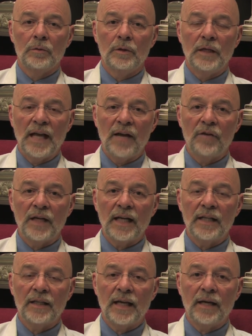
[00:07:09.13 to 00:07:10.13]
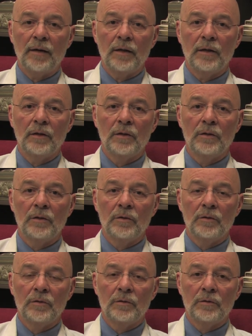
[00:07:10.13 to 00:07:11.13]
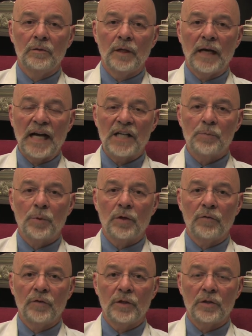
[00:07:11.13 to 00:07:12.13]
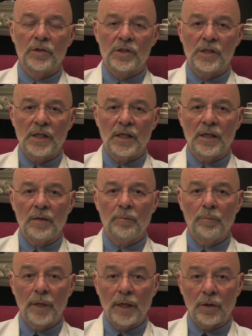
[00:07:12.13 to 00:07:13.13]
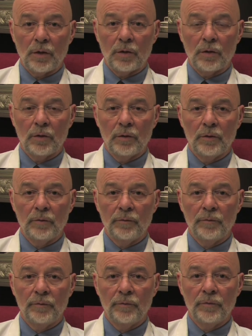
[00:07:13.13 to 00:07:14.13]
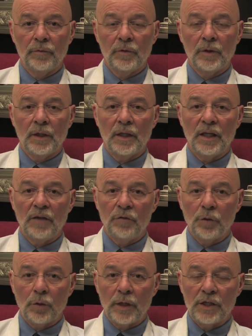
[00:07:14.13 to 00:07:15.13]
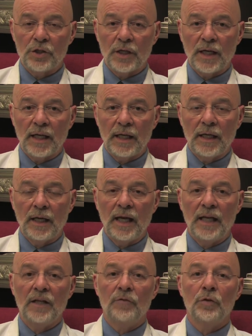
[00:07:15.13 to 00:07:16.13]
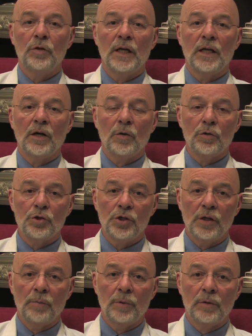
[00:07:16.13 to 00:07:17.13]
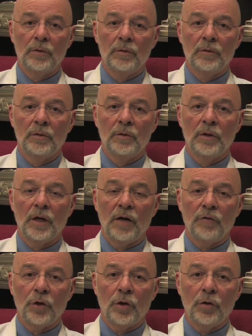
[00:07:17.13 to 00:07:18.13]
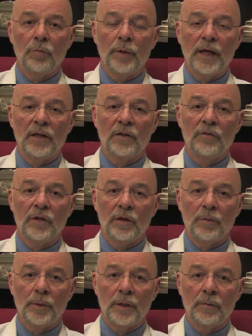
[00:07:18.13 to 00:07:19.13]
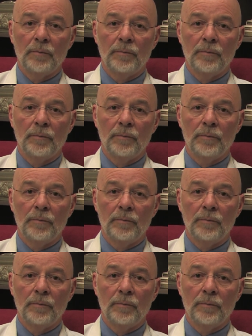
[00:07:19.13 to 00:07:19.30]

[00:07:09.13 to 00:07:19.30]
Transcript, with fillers: navigate that iceberg filled sea better if you're educated and if you take ownership of your own path of therapy.